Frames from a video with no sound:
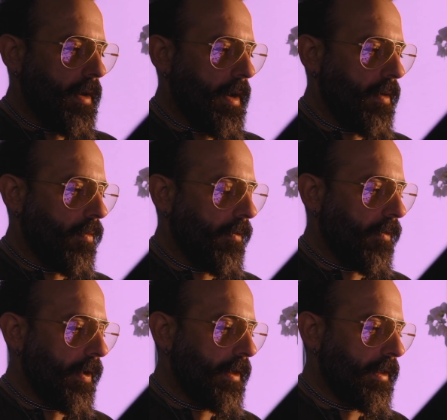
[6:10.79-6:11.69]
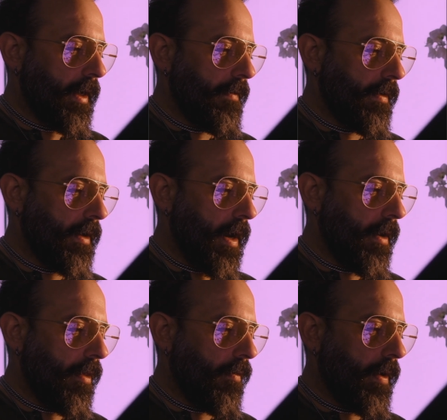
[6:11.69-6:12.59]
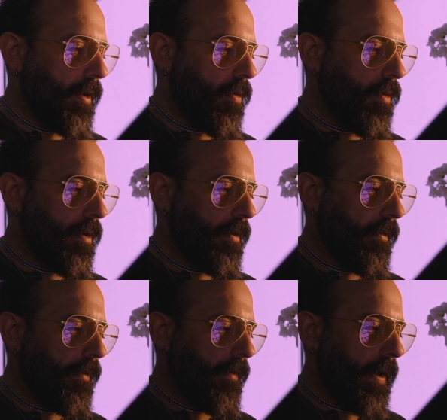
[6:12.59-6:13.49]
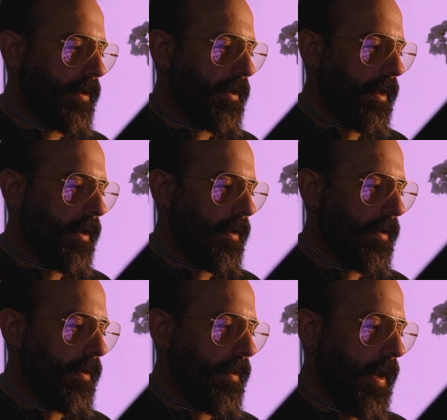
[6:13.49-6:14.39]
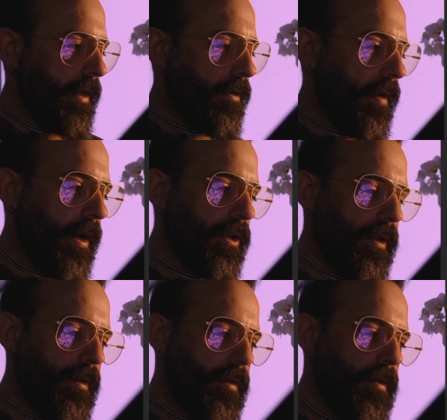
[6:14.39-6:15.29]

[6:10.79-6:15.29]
And Wolverine's even kind of 3/4 facing that direction.